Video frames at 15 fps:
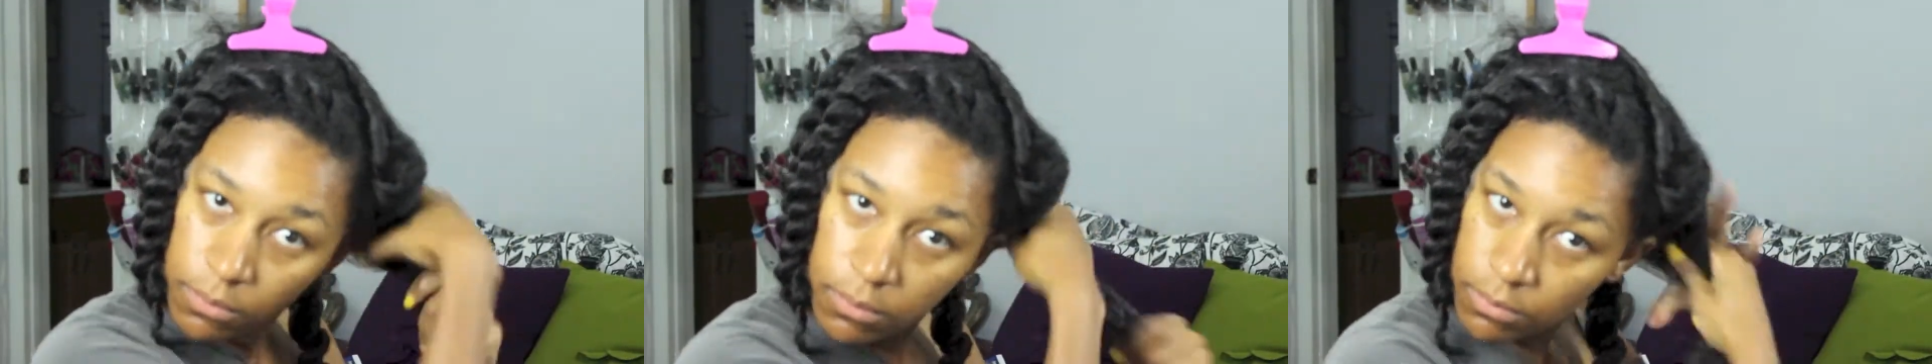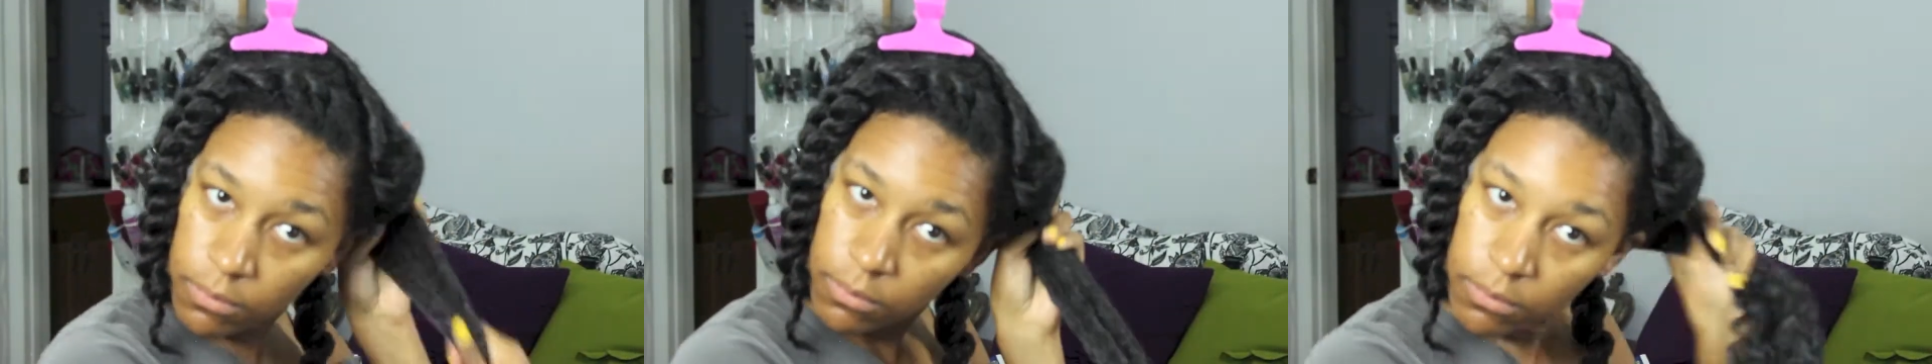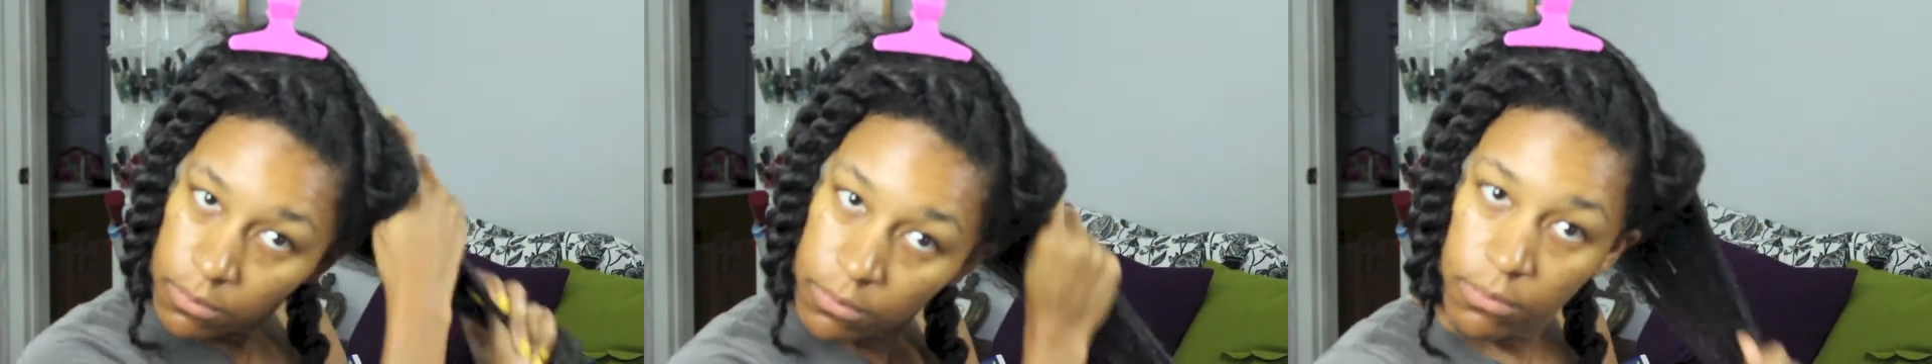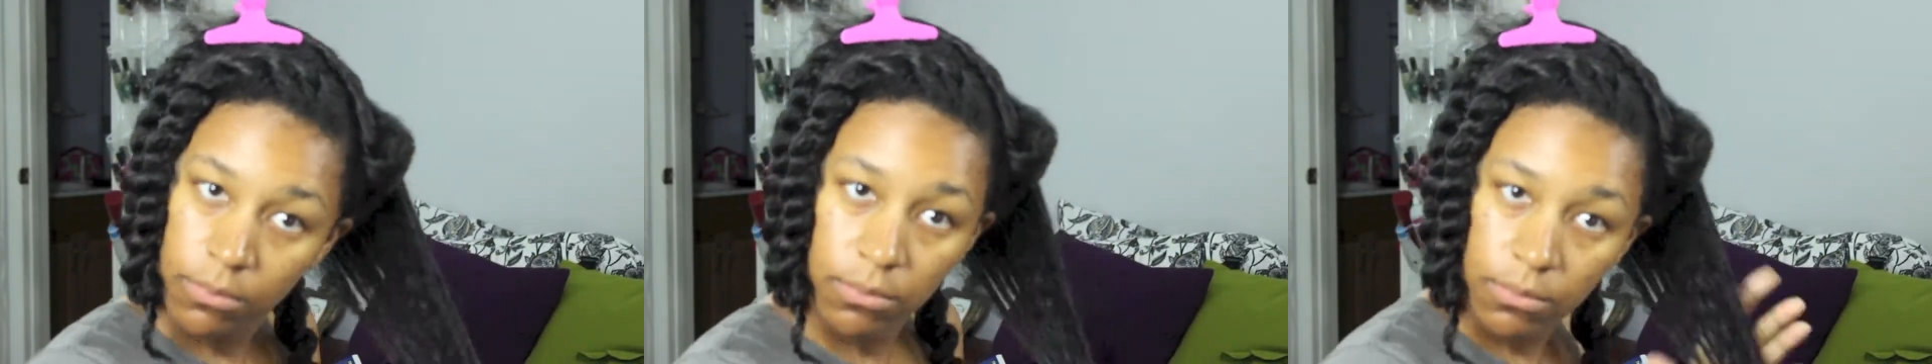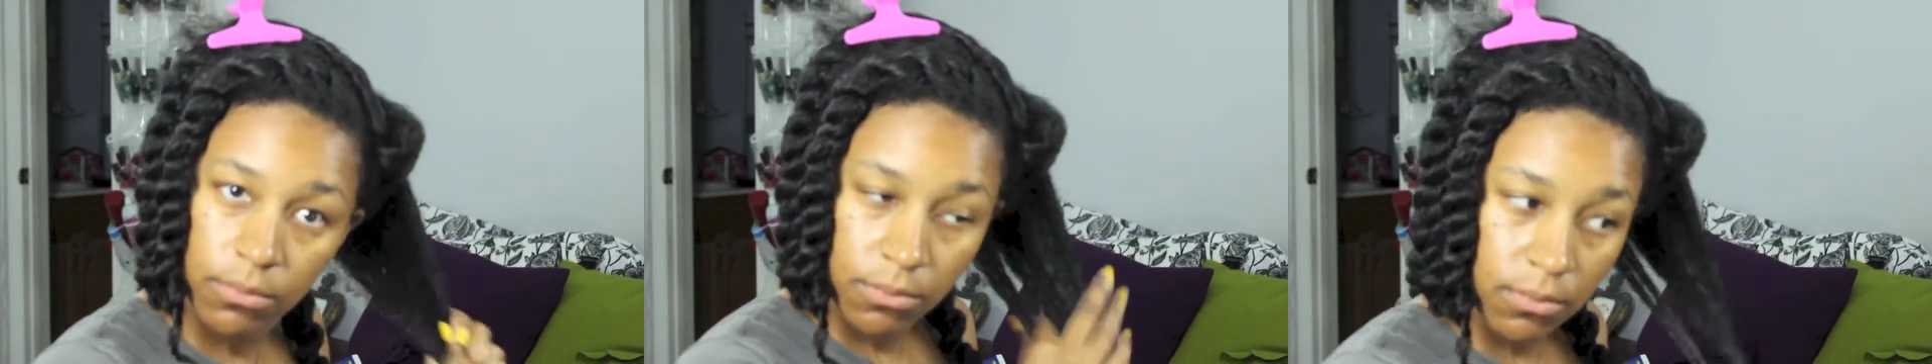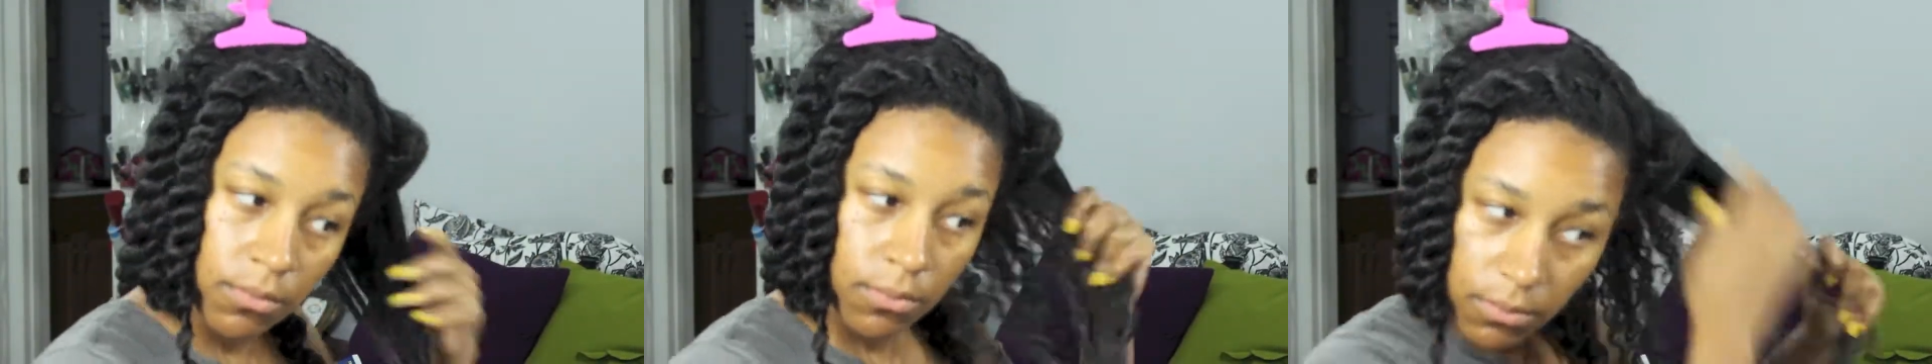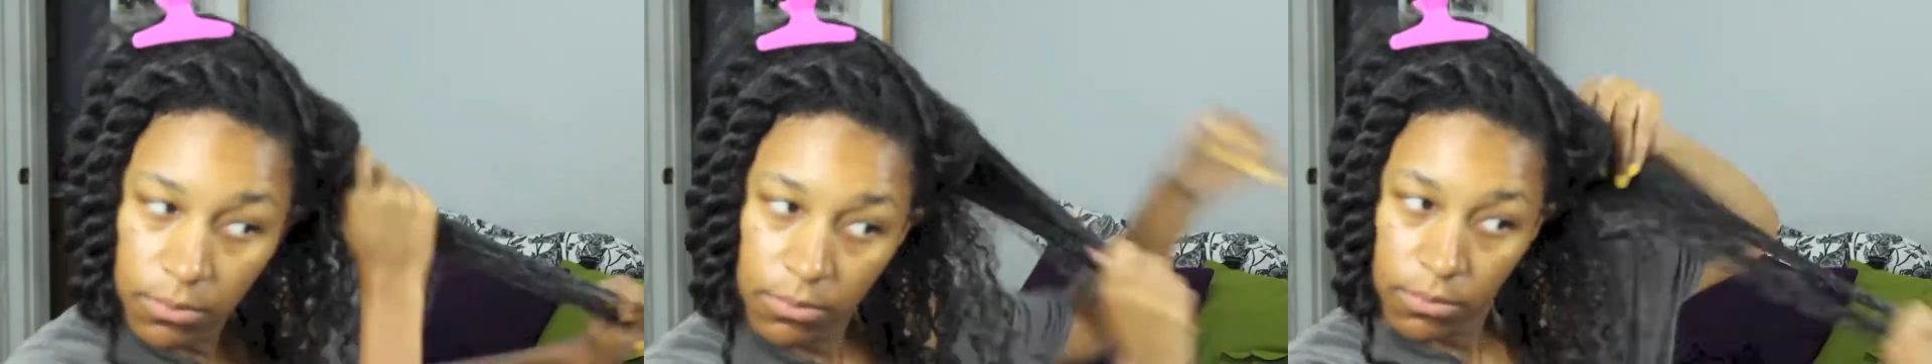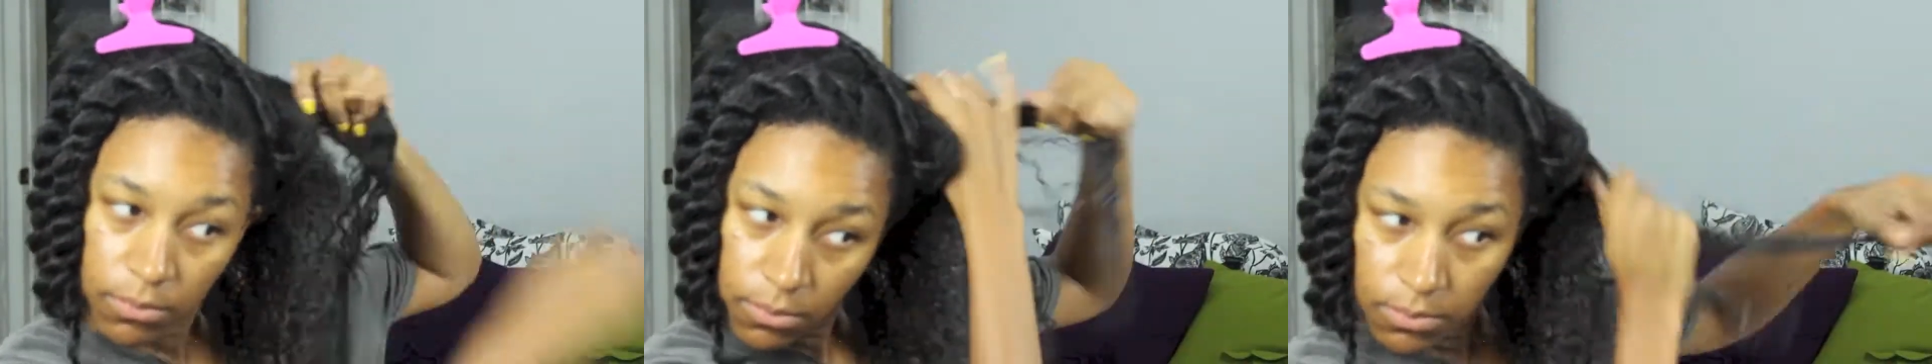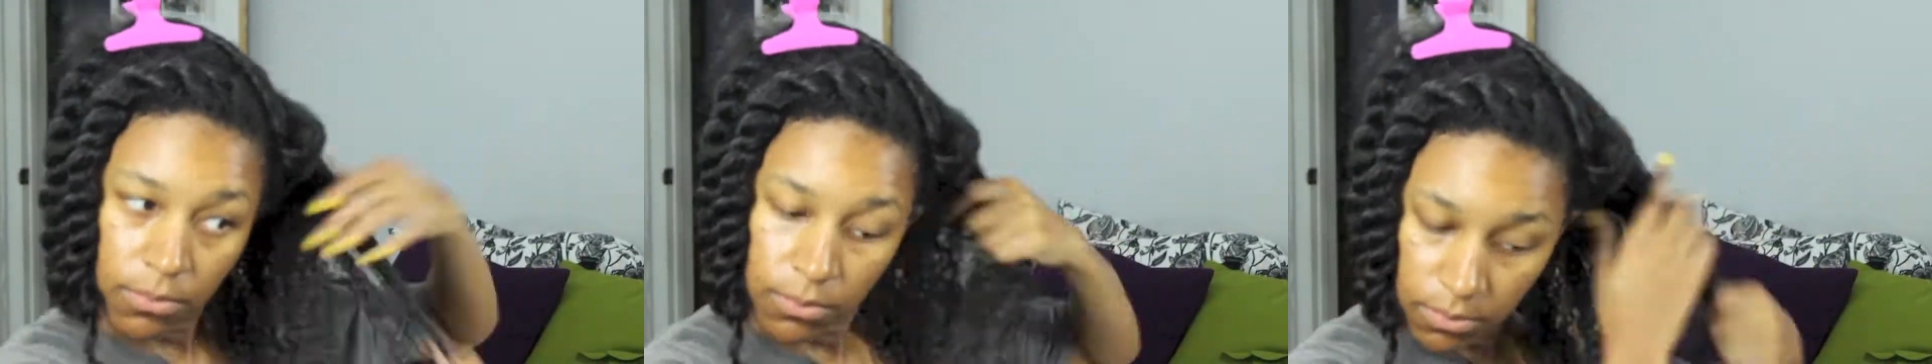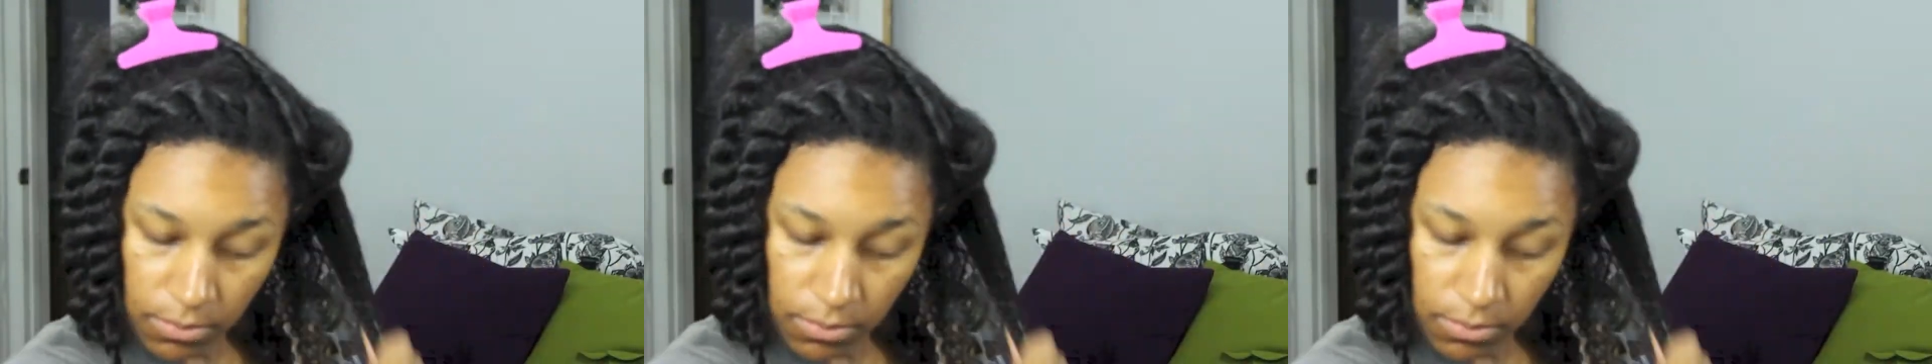using it. And a good thing about